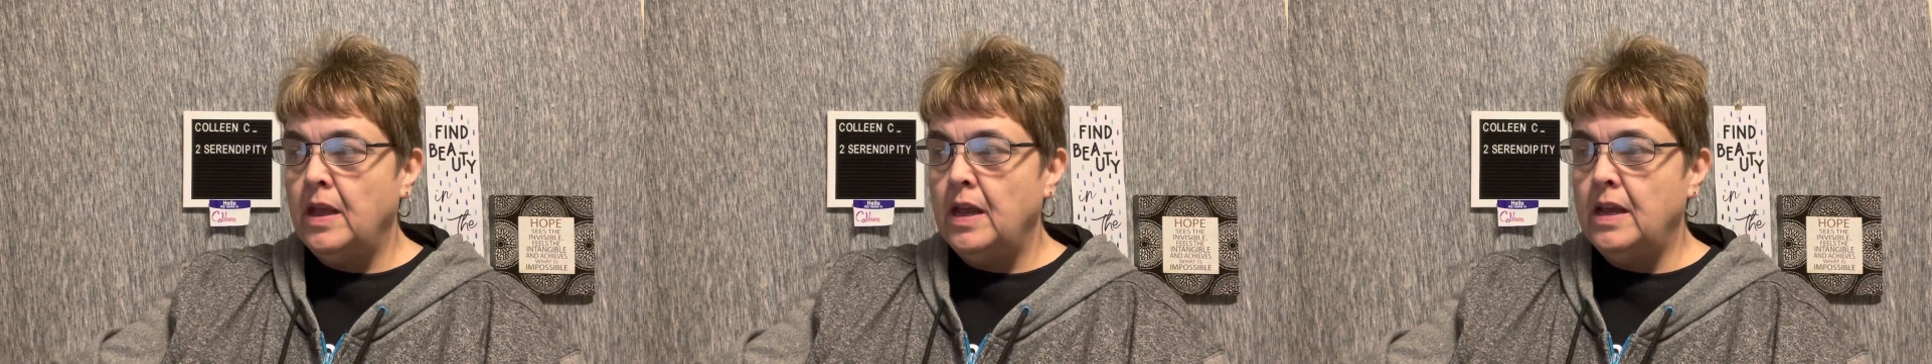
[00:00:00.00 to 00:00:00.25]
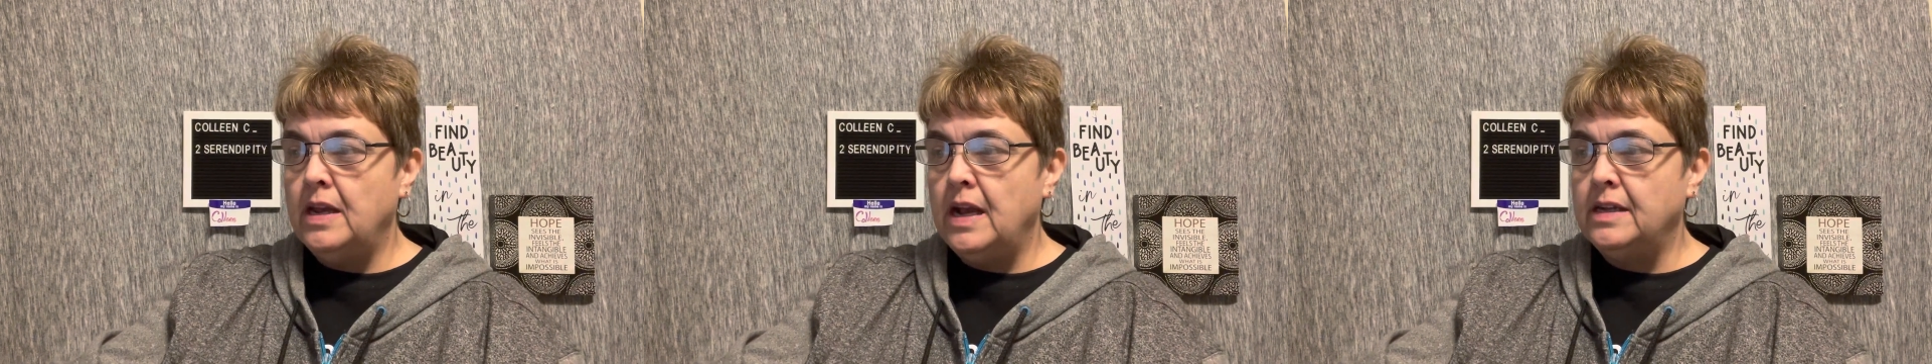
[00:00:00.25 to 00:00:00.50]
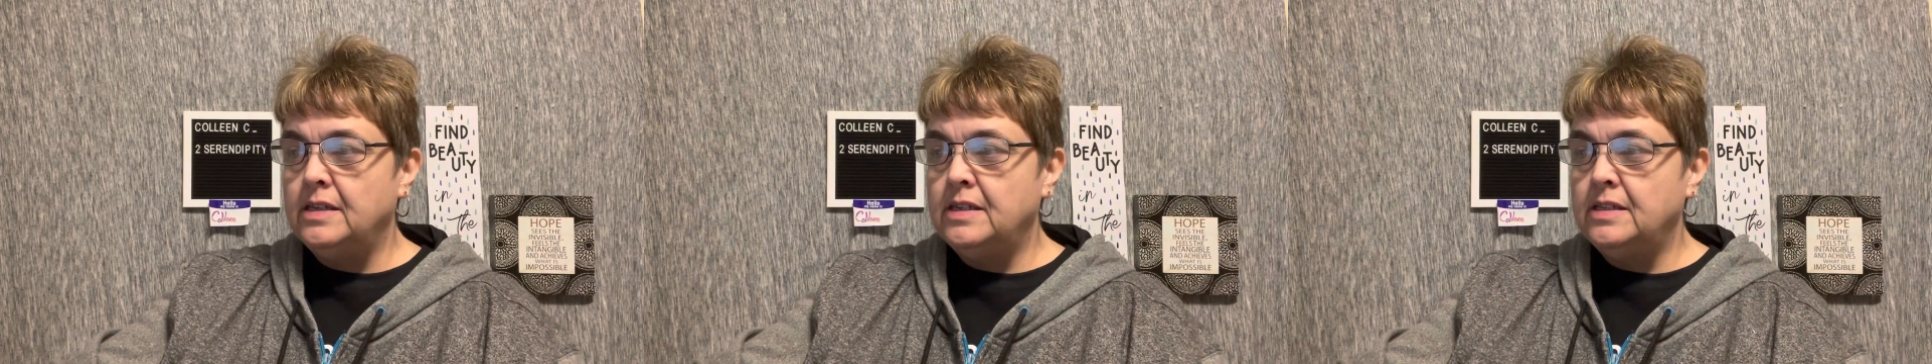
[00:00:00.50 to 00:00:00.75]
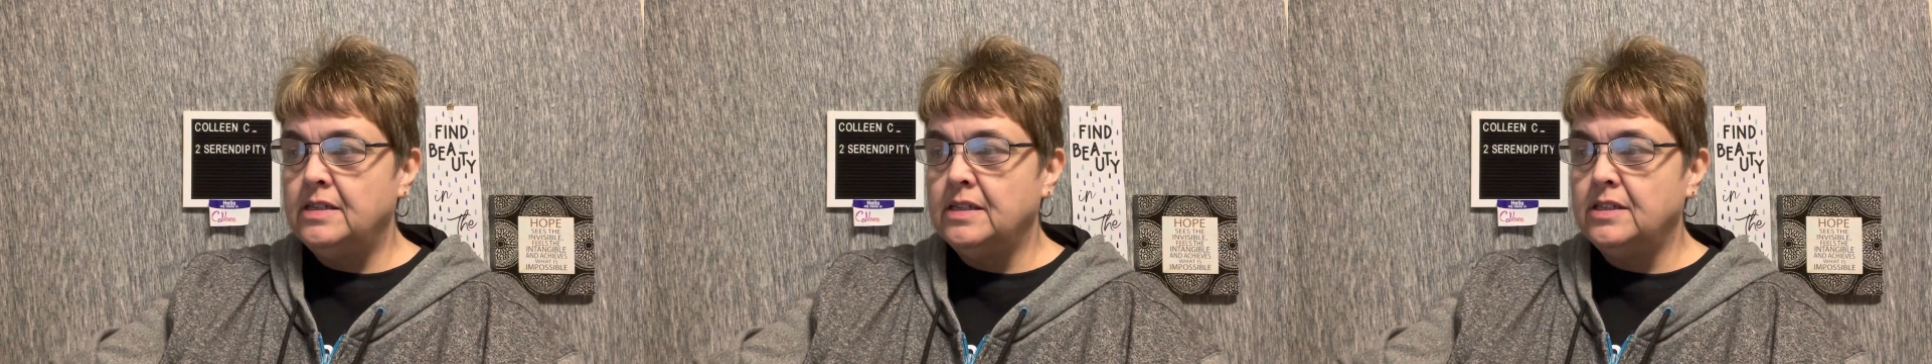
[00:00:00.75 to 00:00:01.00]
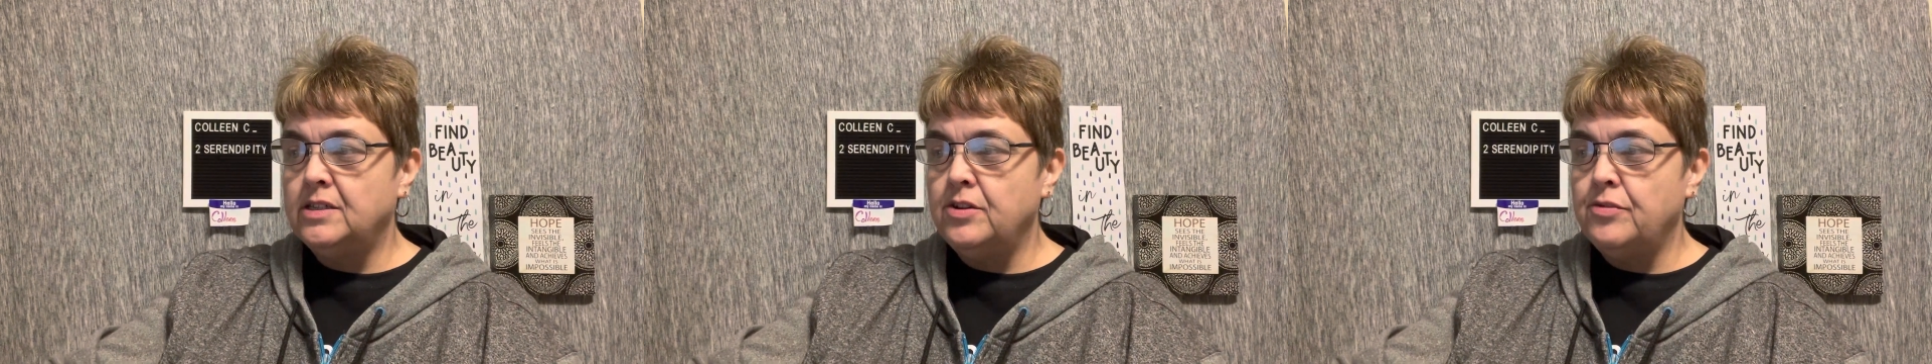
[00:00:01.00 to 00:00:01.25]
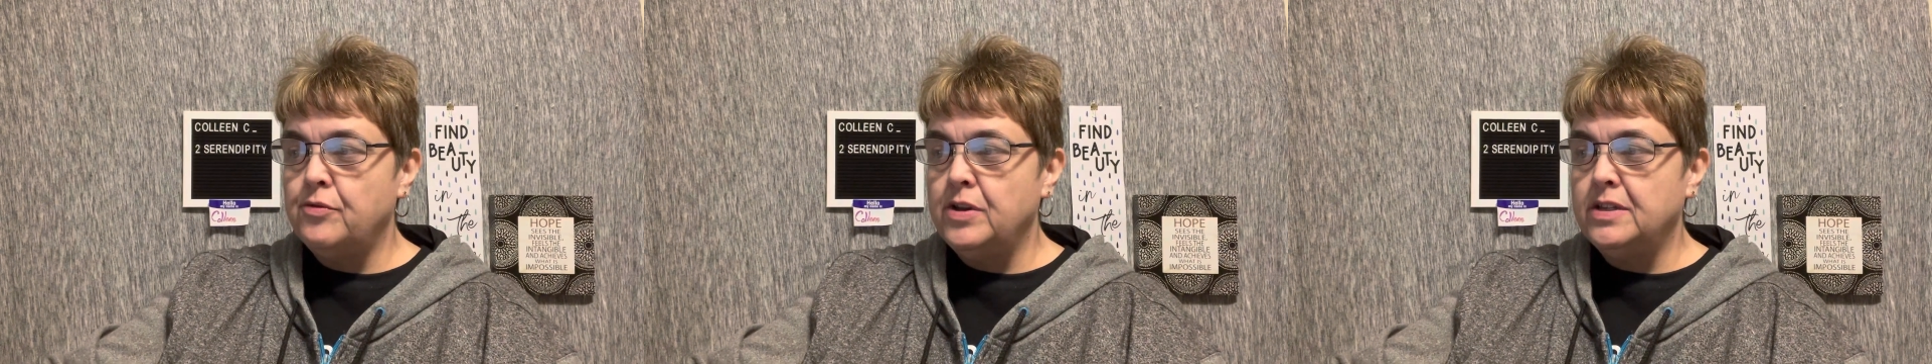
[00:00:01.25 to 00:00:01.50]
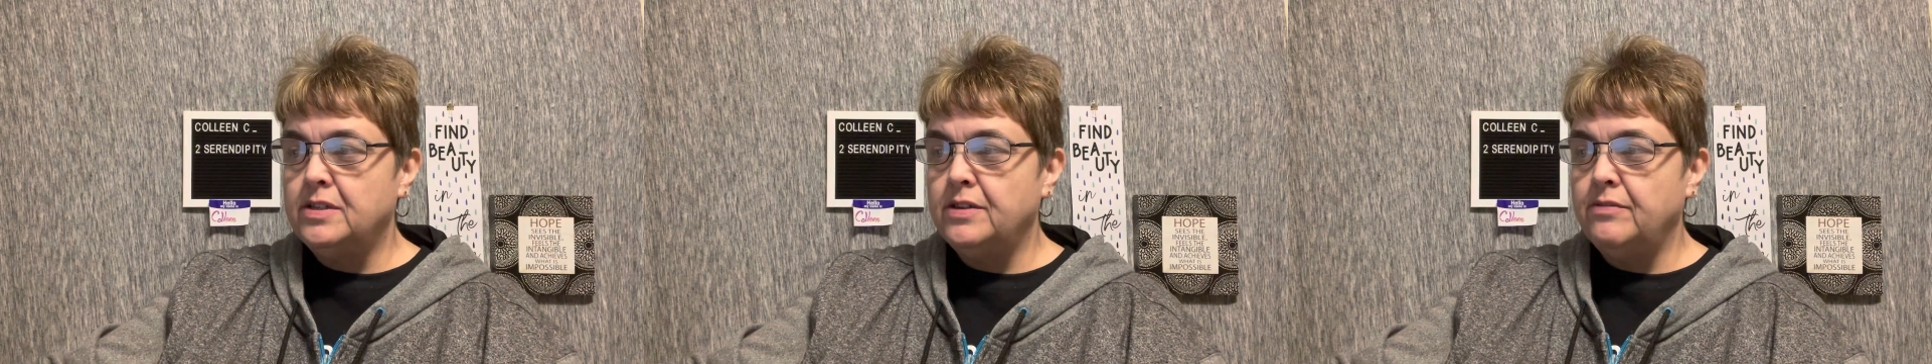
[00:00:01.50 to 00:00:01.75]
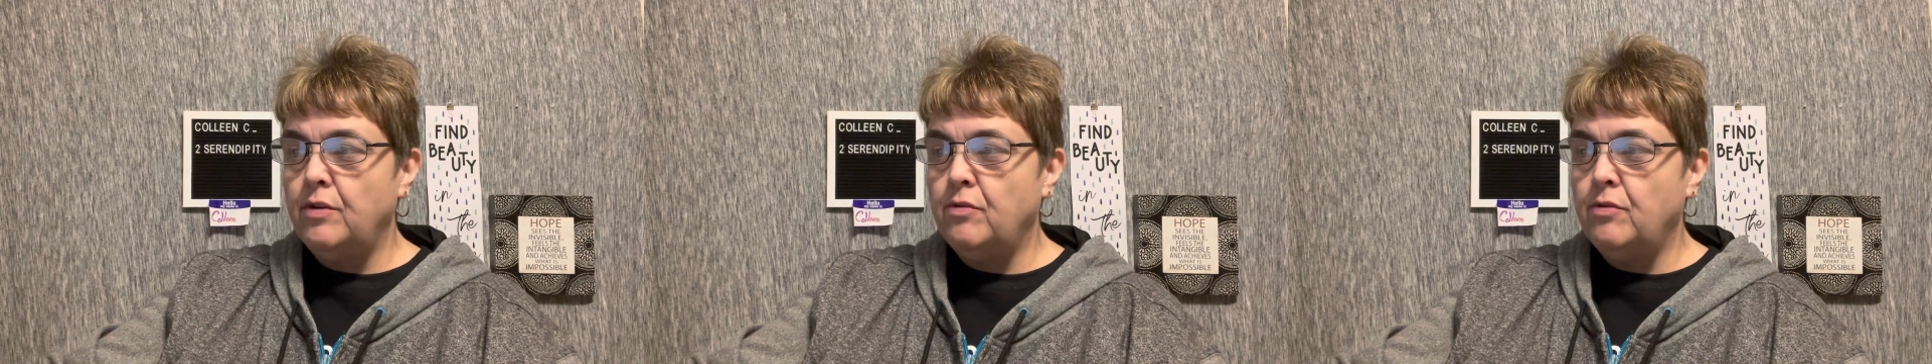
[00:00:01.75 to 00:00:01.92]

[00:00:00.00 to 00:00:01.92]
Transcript: In 1963, civil